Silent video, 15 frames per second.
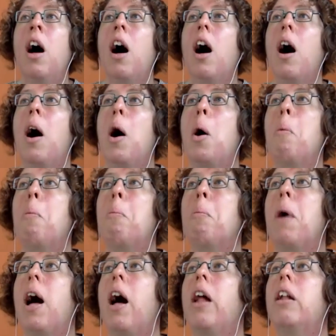
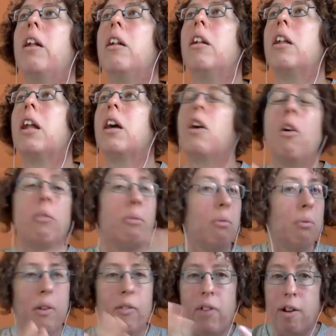And it got
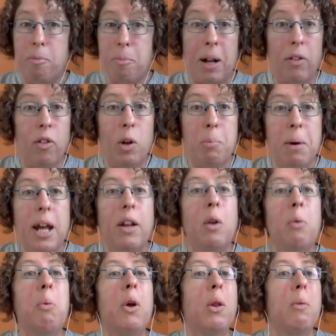a fair amount of debate.
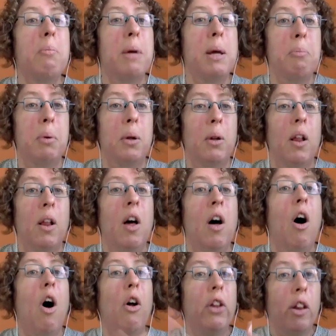And one of the people
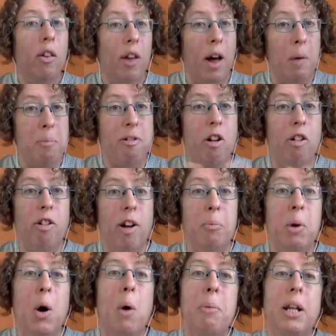on the Sky program
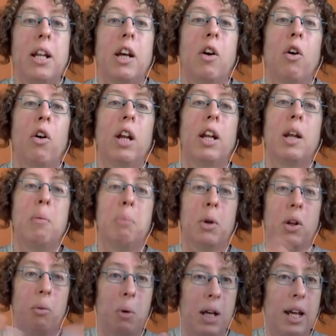commenting on it, he
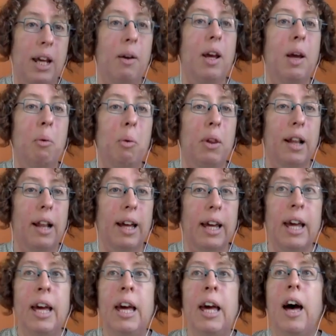was like,
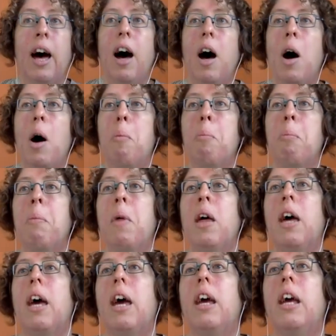
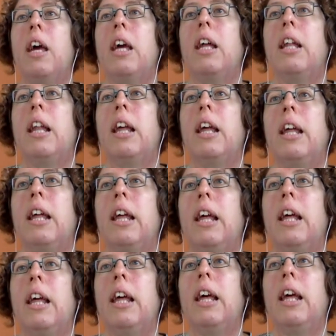
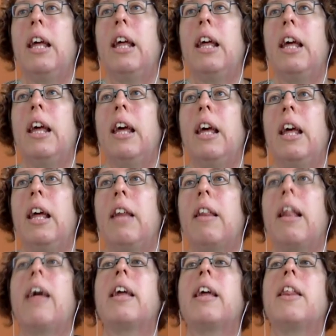it's
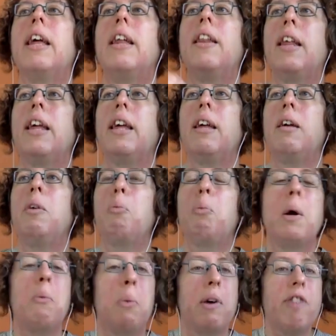like the
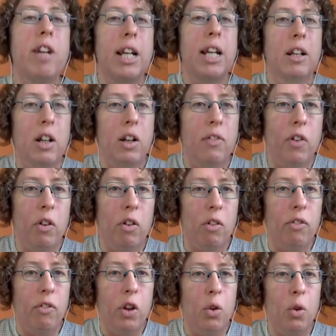we're addicted to fossil
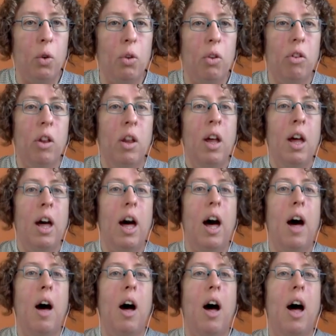fuels,
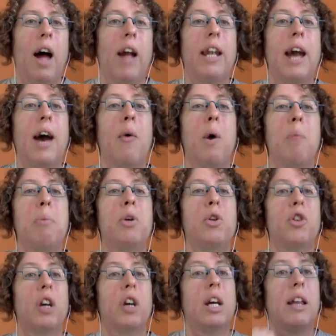and now our
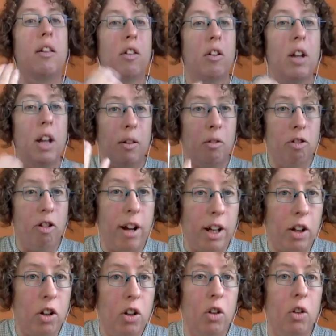pusher is
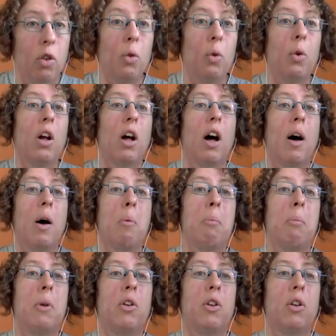trying to
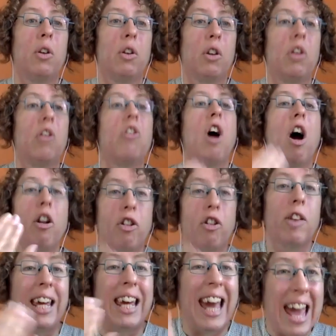charge us
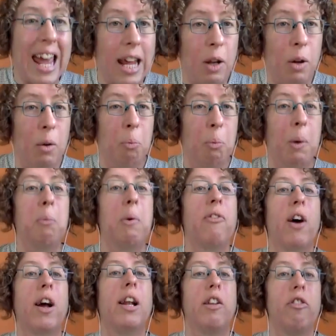again when we're
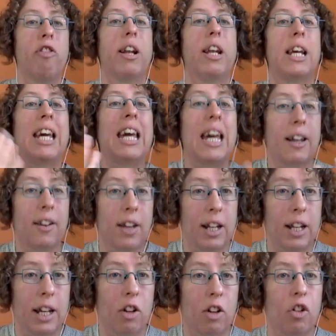finally trying to kick the
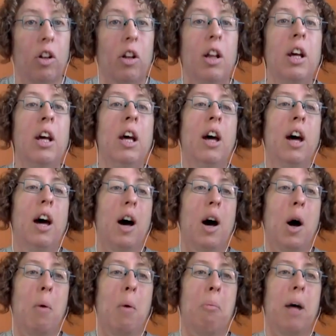addiction,
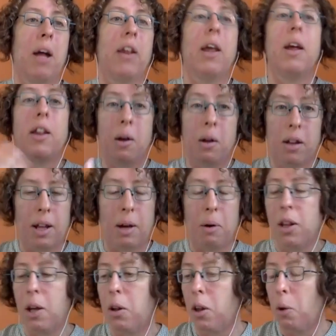and
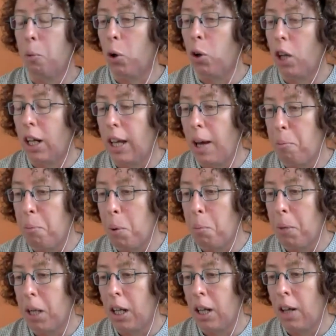they're wanting yet more
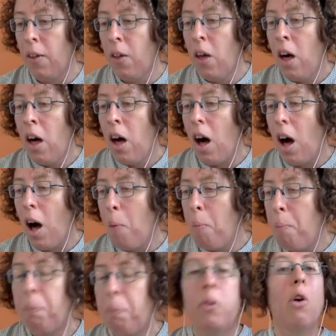money.
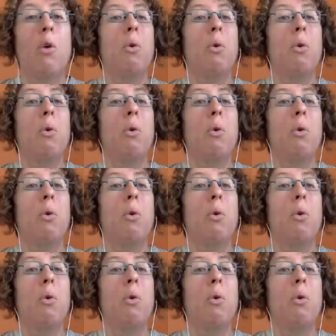That's